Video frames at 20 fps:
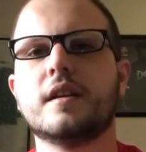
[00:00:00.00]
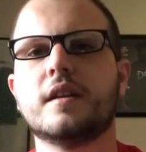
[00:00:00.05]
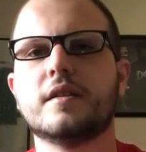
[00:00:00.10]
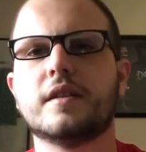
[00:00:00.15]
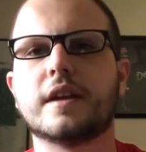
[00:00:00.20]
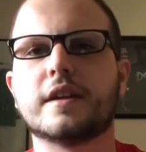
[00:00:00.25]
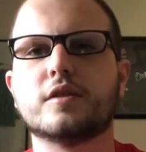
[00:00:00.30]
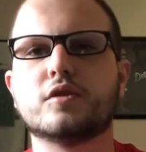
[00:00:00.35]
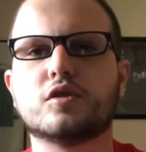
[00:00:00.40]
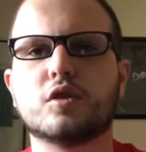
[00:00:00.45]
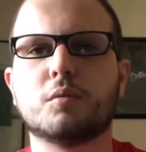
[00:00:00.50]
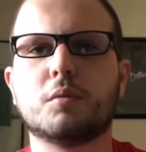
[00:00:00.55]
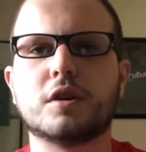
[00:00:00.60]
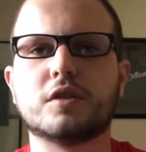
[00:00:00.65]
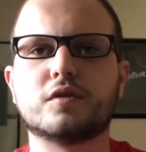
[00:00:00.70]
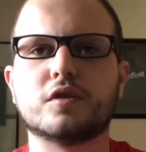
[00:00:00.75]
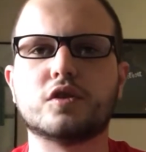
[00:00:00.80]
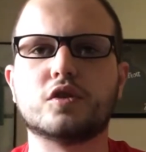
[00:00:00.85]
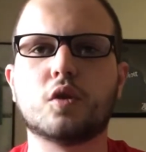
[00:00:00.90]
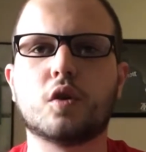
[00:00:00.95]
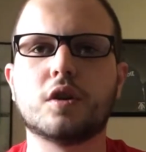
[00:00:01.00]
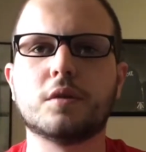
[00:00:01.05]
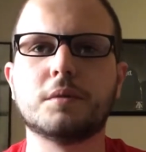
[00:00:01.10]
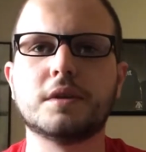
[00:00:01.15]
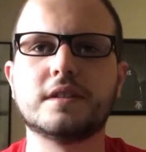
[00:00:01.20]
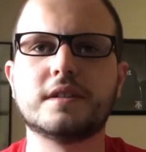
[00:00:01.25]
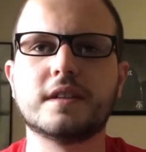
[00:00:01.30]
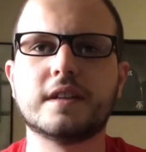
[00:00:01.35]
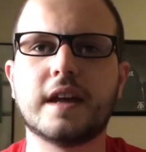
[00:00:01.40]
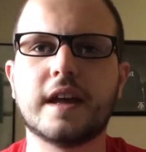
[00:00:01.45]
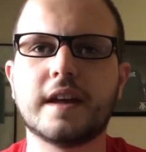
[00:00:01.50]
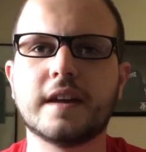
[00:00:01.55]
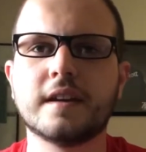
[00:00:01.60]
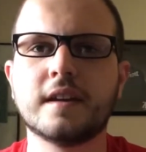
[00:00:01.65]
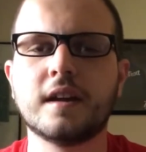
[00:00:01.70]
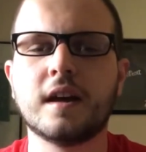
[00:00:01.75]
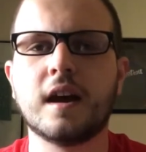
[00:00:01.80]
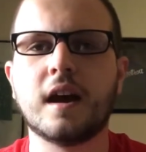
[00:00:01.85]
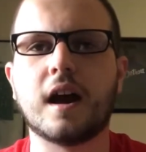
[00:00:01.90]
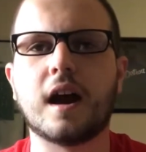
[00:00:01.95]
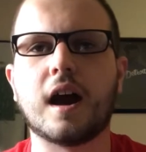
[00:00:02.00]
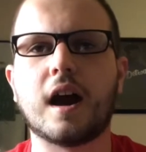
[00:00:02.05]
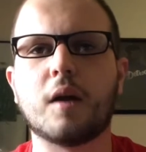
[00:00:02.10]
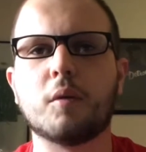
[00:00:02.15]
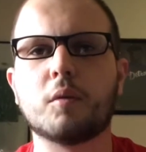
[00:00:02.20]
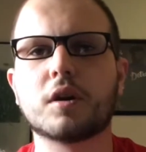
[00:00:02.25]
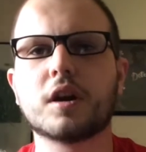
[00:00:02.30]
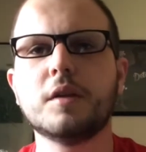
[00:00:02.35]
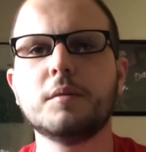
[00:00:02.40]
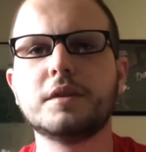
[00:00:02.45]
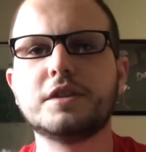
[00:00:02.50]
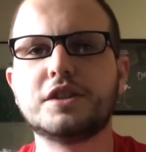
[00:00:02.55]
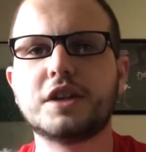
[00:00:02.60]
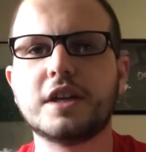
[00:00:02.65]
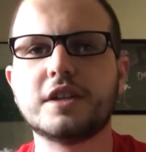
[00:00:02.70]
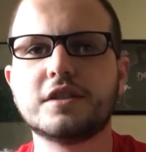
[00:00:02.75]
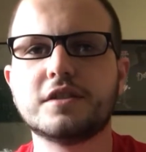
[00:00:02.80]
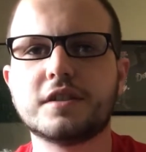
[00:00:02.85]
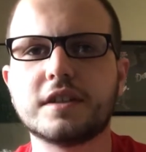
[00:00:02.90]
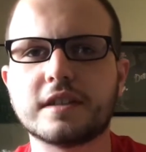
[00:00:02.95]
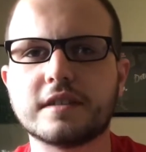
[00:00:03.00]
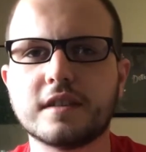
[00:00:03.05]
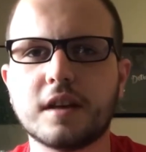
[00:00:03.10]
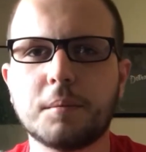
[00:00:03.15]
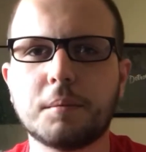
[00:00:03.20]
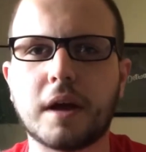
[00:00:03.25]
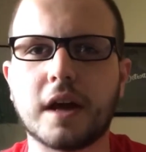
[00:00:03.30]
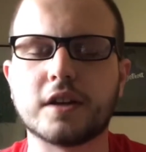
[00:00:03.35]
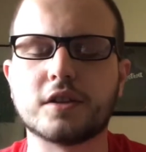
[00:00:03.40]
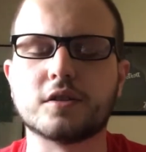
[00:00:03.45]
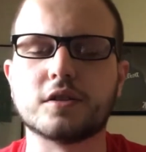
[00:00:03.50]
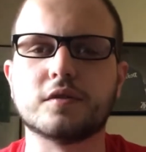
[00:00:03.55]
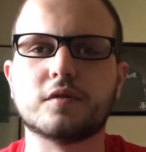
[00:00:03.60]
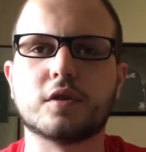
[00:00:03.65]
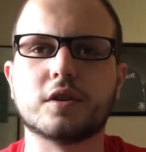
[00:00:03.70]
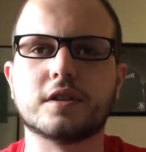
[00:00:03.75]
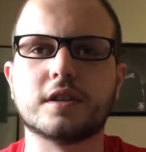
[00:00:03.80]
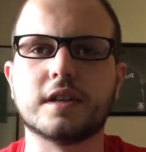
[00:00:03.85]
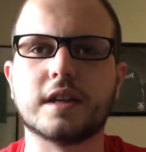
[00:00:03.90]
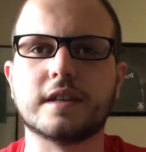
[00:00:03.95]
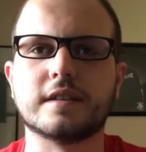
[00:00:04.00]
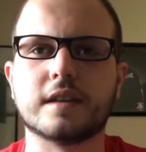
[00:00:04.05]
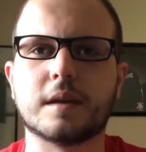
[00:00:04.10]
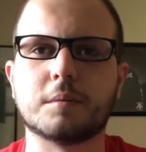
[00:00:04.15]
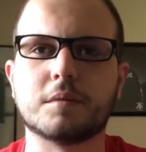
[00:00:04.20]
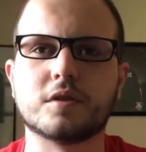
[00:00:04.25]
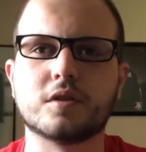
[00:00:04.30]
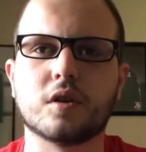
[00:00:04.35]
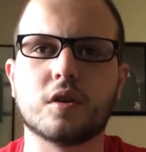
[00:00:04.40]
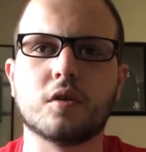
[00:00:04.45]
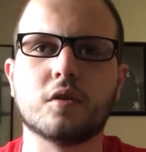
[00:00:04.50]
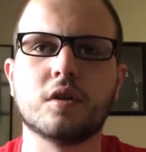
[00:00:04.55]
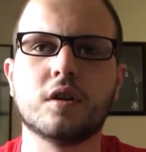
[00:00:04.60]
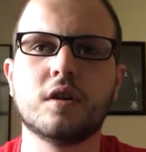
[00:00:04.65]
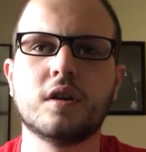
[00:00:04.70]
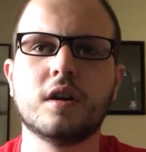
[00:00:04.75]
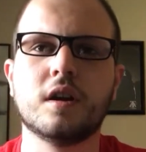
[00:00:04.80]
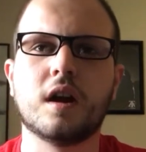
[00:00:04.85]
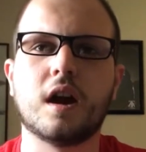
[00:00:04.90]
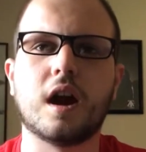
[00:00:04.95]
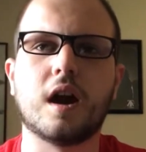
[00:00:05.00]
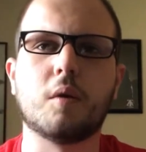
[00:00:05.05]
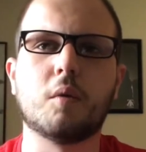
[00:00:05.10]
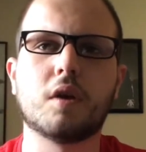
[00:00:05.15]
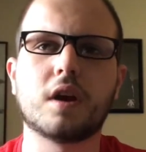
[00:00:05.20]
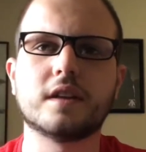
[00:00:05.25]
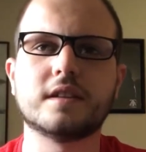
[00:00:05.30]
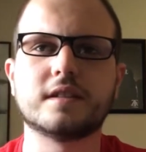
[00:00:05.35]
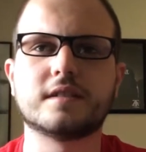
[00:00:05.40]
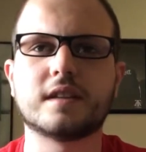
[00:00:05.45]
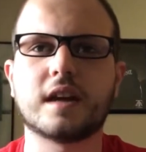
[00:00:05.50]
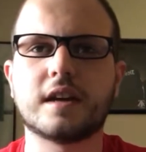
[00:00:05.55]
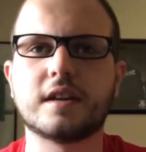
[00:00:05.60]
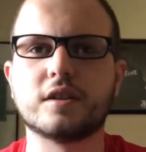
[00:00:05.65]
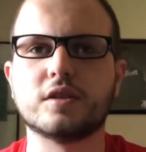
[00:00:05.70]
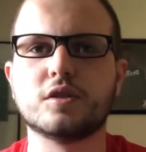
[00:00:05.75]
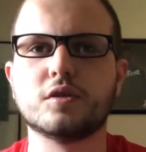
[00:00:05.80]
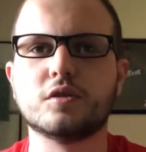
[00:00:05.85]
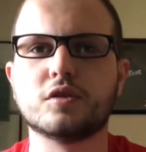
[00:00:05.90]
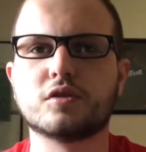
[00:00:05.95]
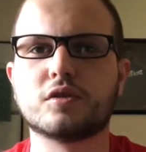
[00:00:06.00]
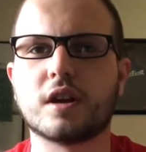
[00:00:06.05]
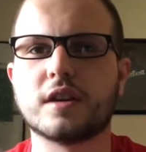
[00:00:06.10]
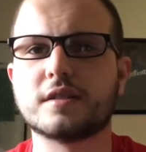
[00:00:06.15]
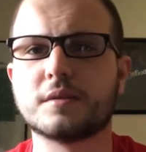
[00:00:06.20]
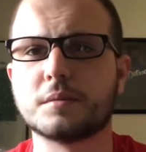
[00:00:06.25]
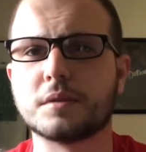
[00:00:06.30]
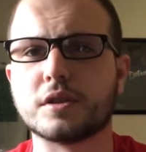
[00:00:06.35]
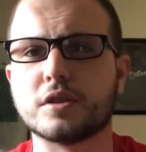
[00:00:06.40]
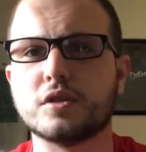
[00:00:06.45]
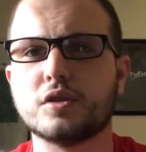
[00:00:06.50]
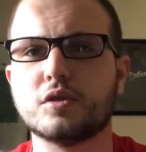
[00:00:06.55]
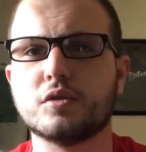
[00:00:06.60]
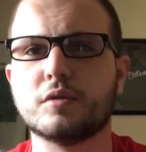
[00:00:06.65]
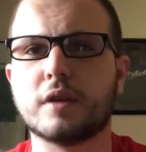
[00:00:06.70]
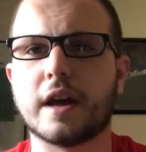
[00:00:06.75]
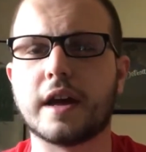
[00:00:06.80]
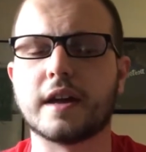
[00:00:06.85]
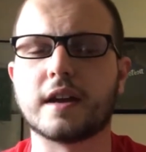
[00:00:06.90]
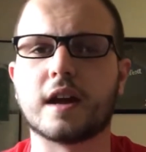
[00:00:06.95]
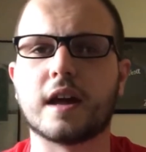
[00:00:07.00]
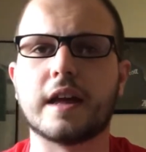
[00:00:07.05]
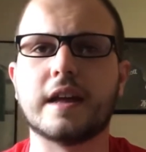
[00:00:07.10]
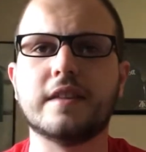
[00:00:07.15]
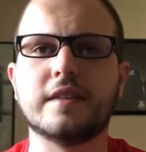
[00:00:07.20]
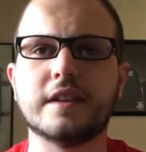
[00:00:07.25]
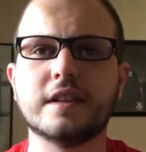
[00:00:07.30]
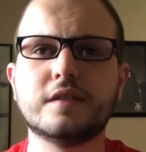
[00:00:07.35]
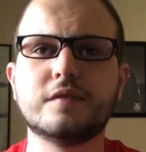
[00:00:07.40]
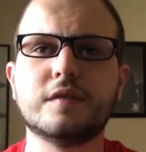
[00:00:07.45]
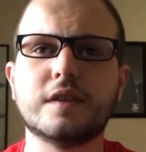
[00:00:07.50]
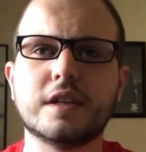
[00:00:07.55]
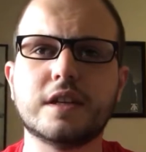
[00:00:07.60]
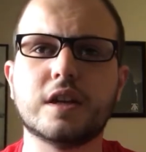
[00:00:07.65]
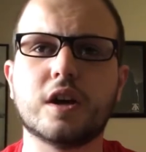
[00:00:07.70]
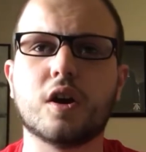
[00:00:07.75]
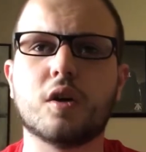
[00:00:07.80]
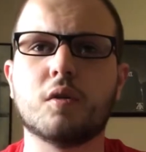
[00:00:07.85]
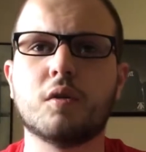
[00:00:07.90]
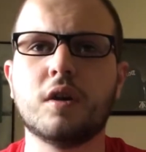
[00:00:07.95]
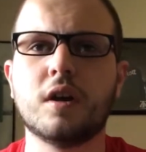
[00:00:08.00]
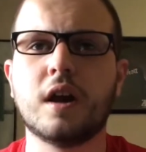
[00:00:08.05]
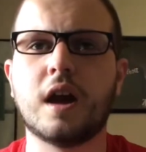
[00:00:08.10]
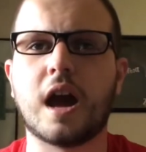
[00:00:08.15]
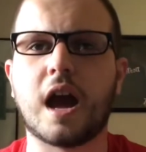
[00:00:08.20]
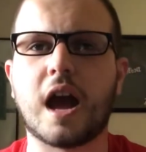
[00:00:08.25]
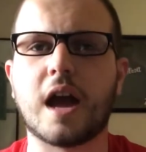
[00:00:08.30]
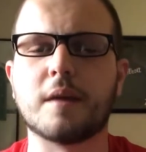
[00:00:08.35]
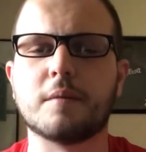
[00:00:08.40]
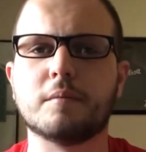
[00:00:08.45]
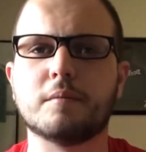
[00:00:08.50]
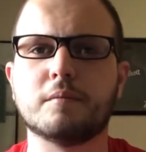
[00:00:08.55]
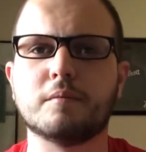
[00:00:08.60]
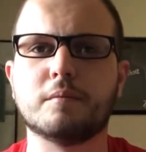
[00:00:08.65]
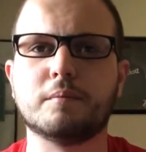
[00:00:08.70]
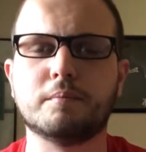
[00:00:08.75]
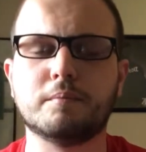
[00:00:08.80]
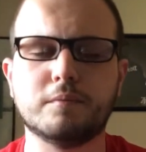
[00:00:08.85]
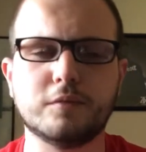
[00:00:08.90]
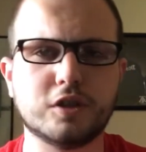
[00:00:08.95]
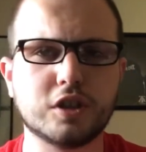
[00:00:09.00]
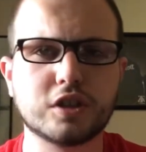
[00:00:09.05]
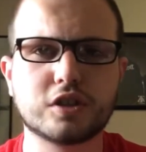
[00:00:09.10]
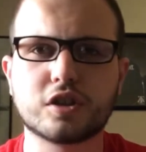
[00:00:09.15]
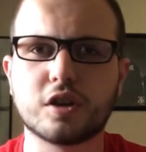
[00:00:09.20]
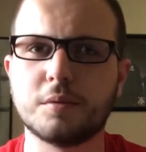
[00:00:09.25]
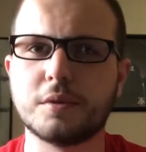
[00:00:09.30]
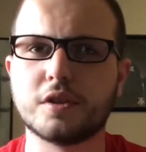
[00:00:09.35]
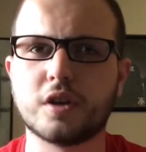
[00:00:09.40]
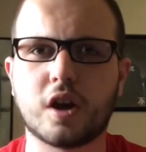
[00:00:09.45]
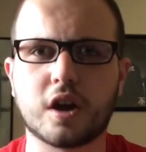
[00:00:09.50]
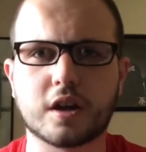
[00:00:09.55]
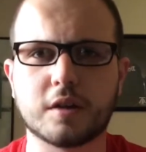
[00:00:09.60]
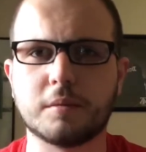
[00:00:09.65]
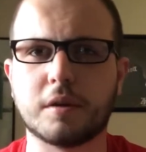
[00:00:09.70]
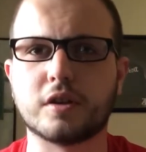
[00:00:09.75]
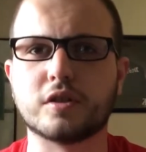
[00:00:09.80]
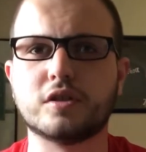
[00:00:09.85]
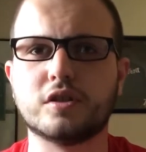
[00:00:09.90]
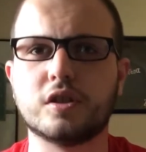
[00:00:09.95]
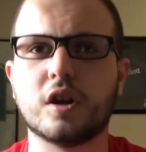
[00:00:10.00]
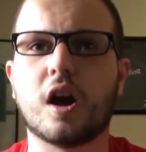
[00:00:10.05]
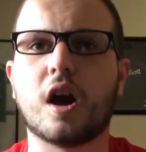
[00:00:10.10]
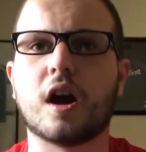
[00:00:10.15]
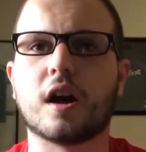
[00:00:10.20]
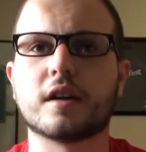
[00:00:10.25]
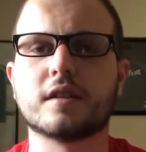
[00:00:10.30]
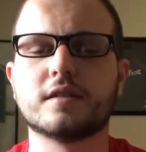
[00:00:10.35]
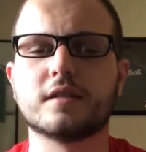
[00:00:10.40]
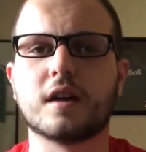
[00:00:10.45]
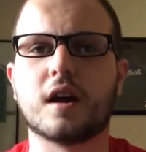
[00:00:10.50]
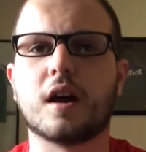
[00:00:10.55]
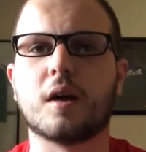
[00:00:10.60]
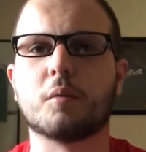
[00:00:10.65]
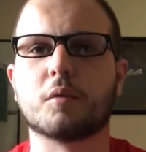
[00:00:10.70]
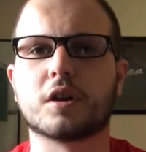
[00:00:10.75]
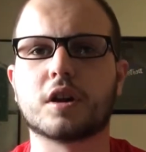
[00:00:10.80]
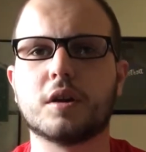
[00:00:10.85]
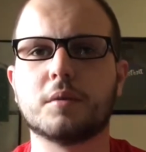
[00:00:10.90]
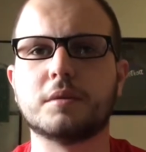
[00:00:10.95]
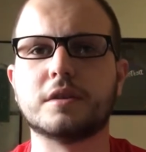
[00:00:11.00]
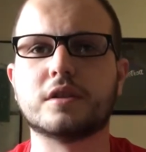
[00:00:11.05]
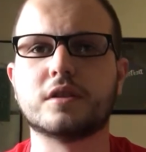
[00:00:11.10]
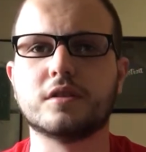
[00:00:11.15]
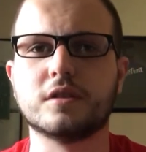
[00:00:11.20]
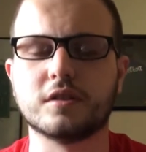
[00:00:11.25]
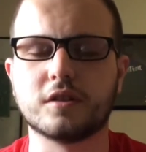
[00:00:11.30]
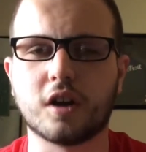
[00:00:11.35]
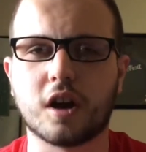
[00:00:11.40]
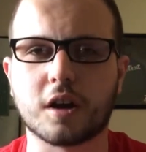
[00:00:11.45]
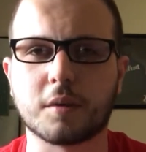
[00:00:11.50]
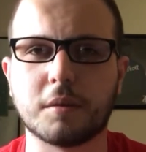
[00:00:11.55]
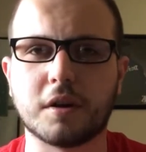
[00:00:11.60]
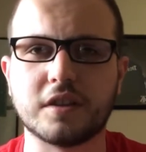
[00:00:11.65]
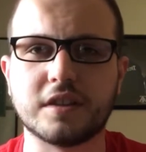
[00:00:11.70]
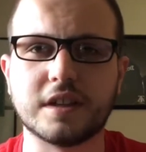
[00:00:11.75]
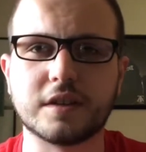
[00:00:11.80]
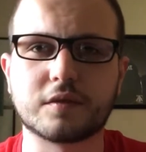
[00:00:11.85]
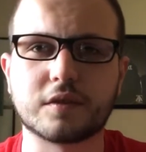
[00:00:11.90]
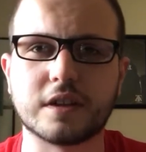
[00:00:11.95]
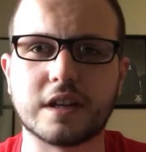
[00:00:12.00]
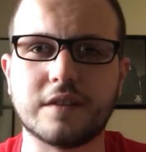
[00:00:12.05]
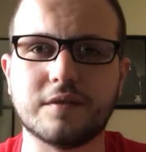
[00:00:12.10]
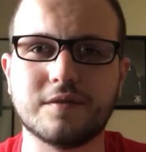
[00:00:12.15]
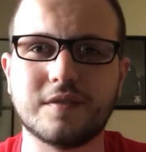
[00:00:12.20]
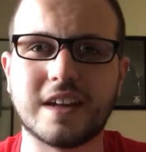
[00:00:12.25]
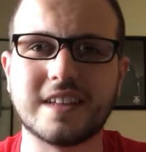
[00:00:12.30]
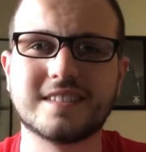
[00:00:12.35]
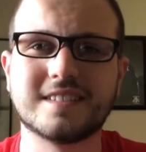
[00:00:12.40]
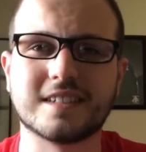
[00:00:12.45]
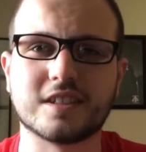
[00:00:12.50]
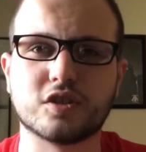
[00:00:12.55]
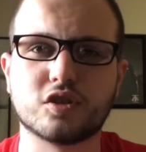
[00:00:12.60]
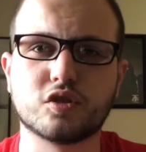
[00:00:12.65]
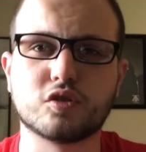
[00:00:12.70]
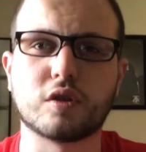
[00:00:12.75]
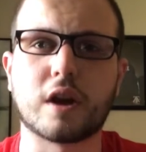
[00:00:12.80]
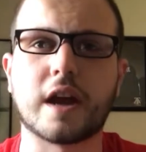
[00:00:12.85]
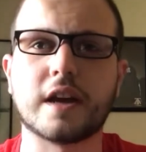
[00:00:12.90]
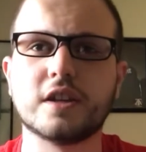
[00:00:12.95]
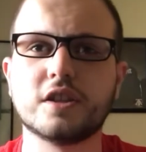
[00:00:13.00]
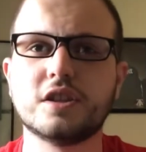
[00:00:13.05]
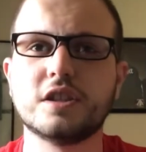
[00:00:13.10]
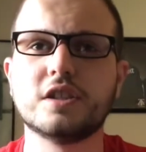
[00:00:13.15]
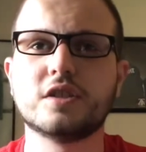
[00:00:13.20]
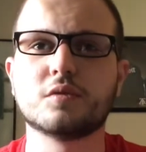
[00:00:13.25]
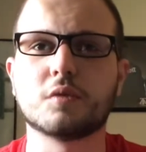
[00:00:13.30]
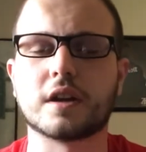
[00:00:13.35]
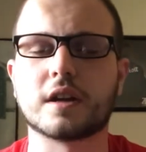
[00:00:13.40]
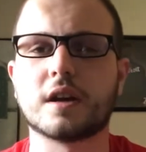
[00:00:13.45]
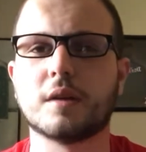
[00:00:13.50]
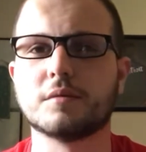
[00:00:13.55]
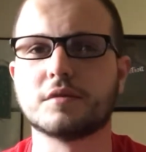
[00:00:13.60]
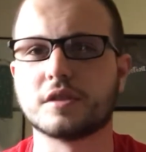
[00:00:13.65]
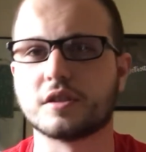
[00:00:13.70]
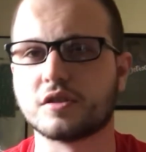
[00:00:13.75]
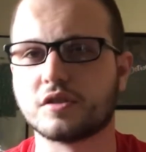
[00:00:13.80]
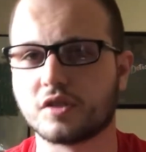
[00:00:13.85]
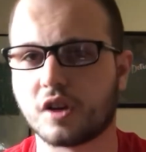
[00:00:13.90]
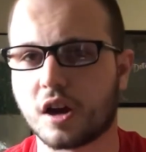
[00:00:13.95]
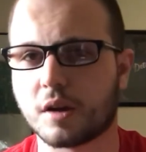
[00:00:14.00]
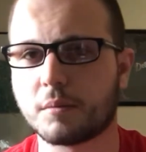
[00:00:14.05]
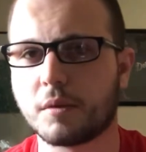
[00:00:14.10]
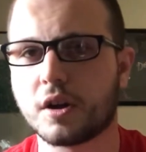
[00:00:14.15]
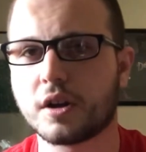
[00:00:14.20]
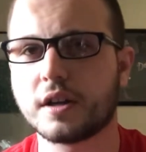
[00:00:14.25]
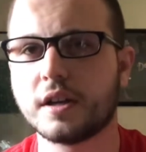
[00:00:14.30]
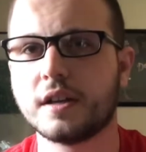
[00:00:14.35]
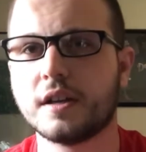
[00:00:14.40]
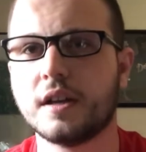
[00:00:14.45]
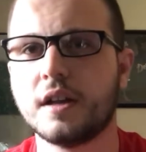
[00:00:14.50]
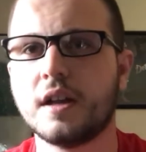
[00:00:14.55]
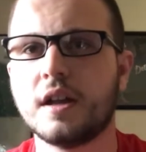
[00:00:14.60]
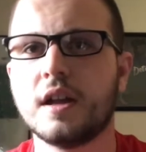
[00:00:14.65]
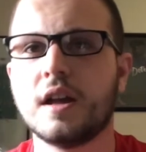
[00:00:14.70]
Thank you so much for joining me today. We're going to be changing things up actually for today's episode. What I decided to do is try something new, and in this video, I'm just going to be talking about stocks. We're going to be talking about different investing strategies when it comes to the stock market.